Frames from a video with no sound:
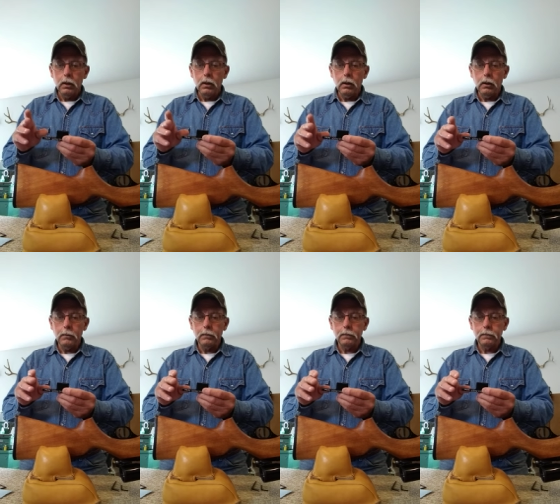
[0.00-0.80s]

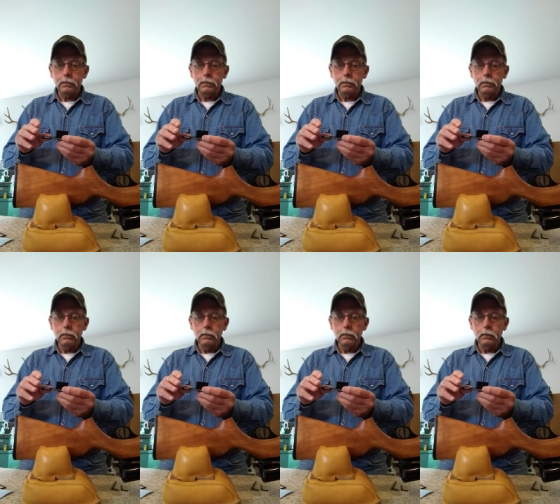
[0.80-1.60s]
um,
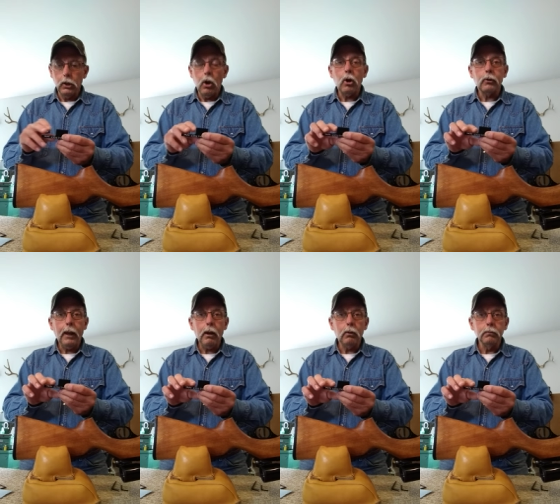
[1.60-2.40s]
the long
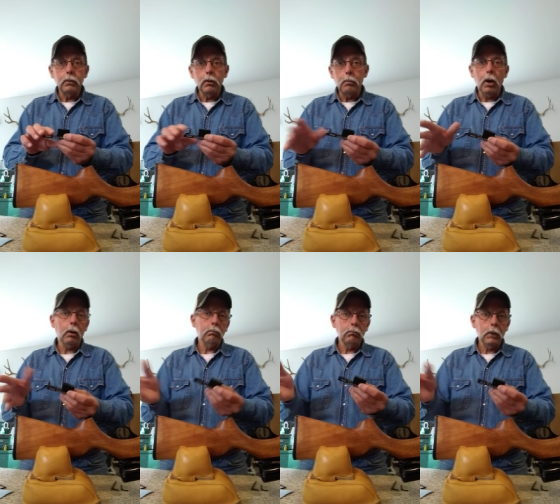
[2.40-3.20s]
tail to the
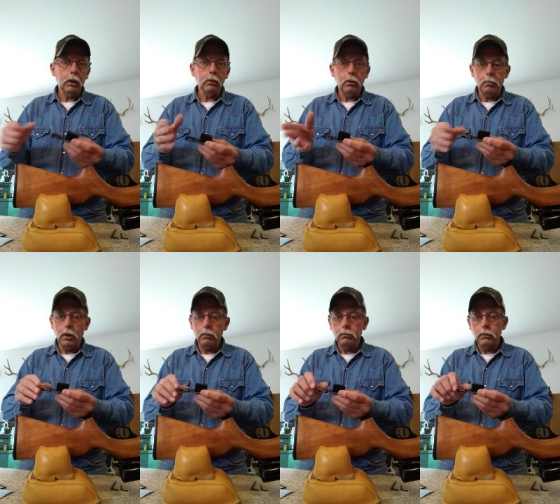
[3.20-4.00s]
butt, tail to the
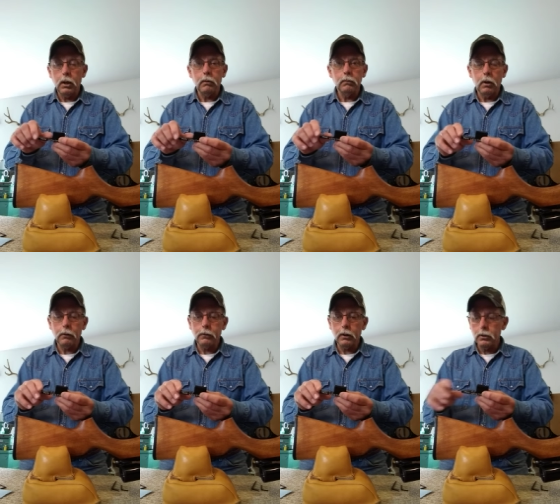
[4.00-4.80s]
butt, okay,
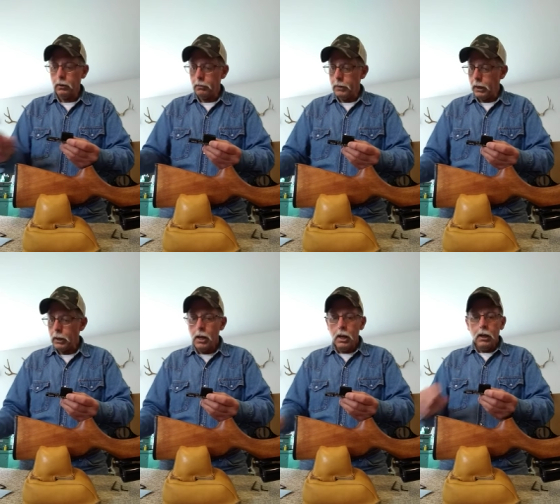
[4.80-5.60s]
long section to the back
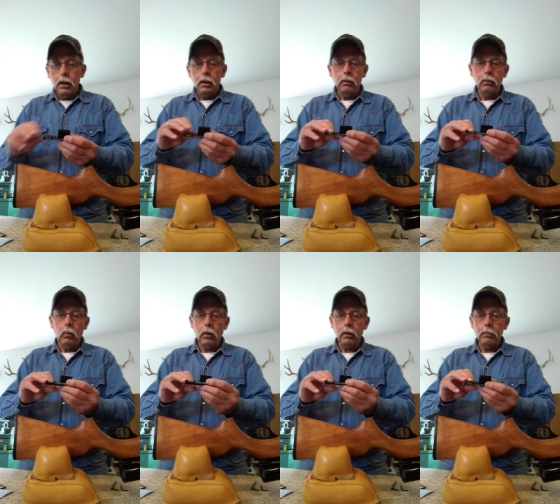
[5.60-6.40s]

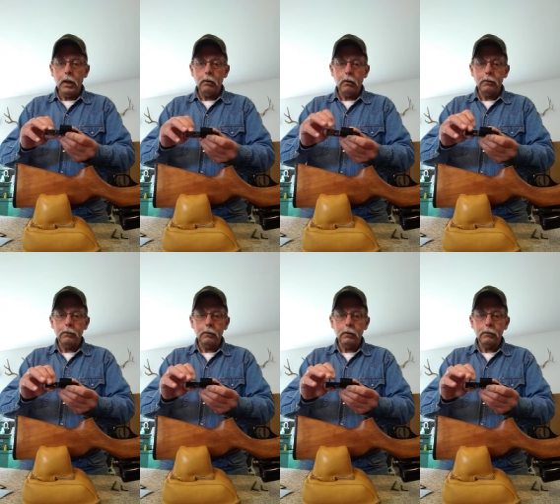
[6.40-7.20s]
one of the main
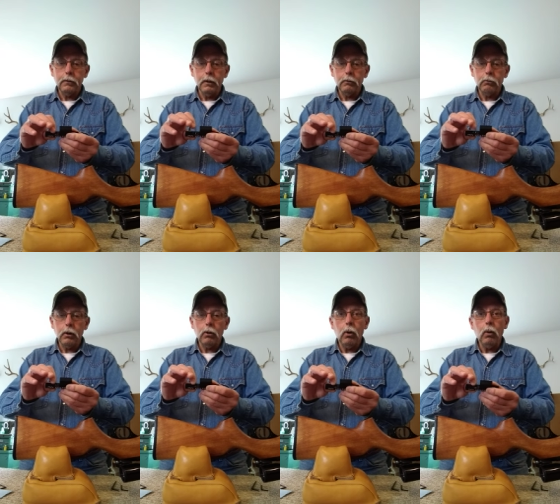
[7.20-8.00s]
reasons is this
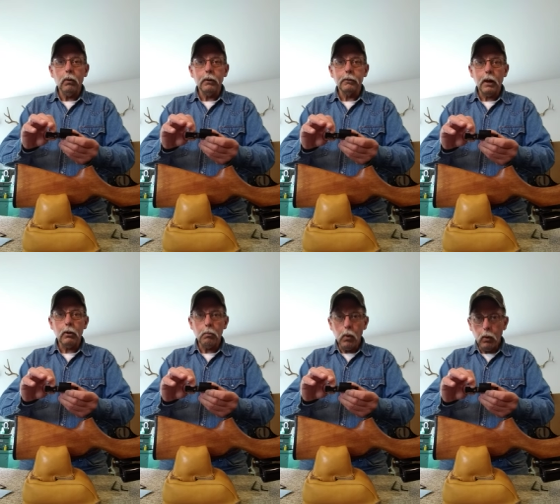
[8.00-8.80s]
rear hole is
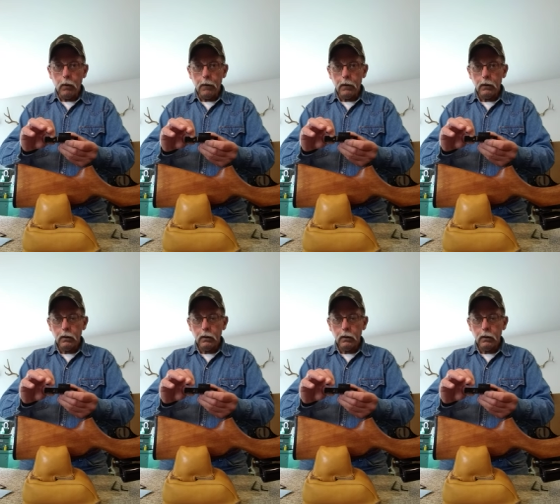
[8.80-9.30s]
counterbored